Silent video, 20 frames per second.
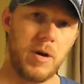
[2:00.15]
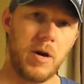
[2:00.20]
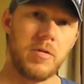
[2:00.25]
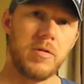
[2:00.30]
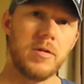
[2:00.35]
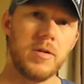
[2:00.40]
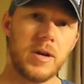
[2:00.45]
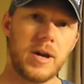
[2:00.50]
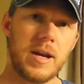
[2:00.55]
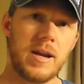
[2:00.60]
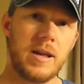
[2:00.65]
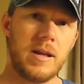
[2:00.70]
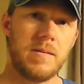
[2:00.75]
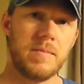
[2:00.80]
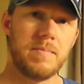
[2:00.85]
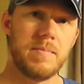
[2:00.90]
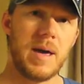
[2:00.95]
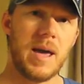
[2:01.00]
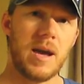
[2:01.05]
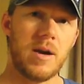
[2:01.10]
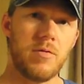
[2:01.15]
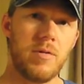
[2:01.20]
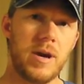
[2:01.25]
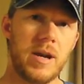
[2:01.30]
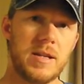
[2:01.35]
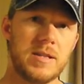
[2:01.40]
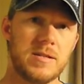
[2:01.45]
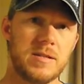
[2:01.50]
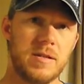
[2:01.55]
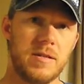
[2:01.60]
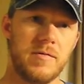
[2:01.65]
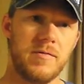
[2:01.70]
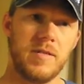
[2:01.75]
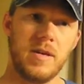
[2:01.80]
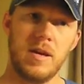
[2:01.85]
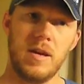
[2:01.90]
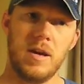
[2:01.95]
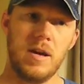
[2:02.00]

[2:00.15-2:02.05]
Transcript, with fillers: both looking at pack weights of